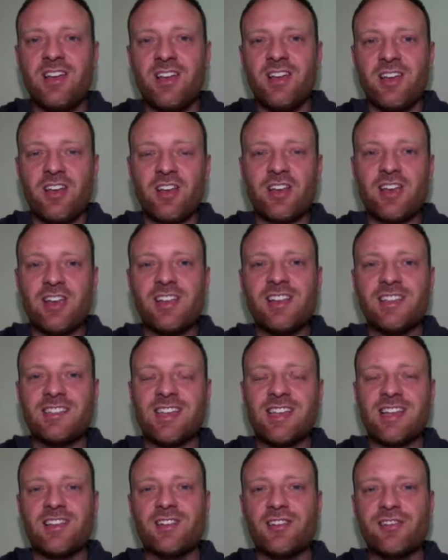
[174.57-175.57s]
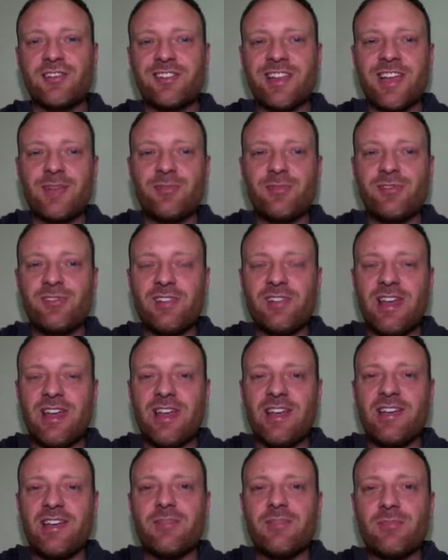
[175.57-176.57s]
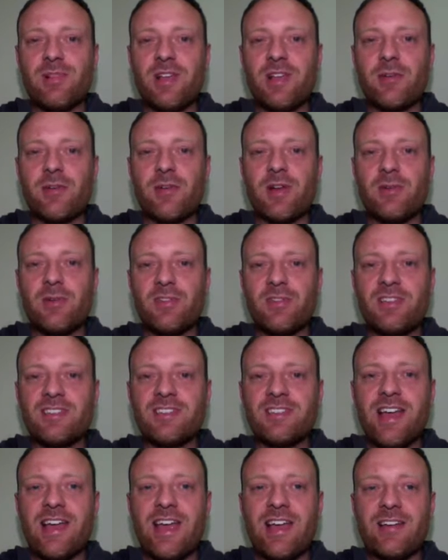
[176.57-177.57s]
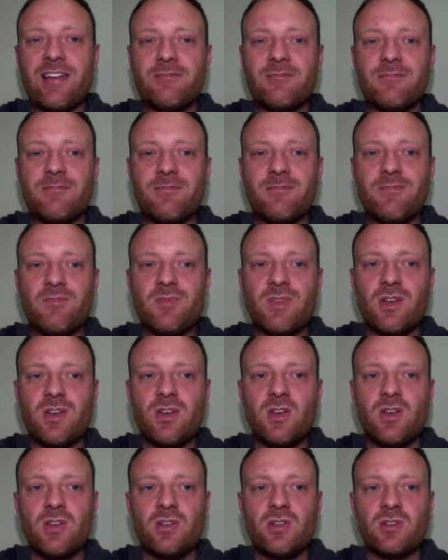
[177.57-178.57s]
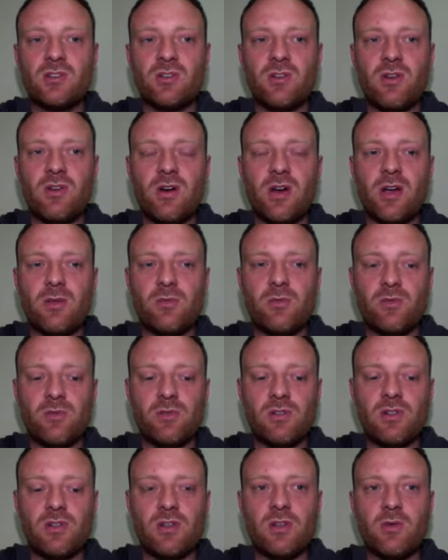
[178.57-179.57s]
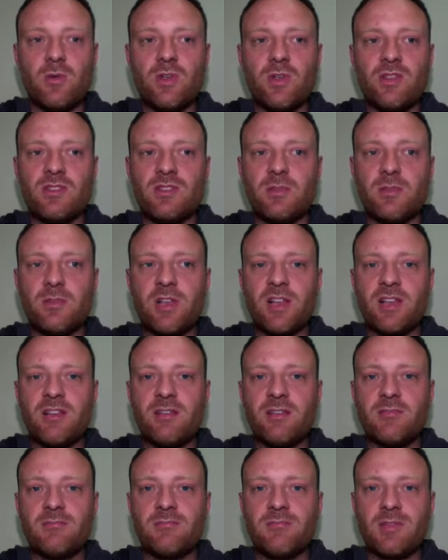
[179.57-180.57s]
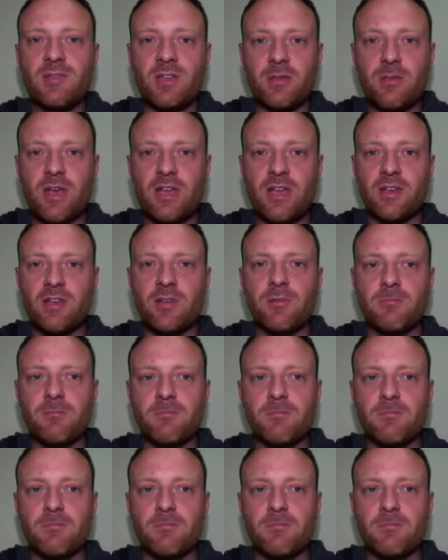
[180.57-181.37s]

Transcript: Okay, let's add a new label and play around with its layout. So I will quit the simulator, Command Q.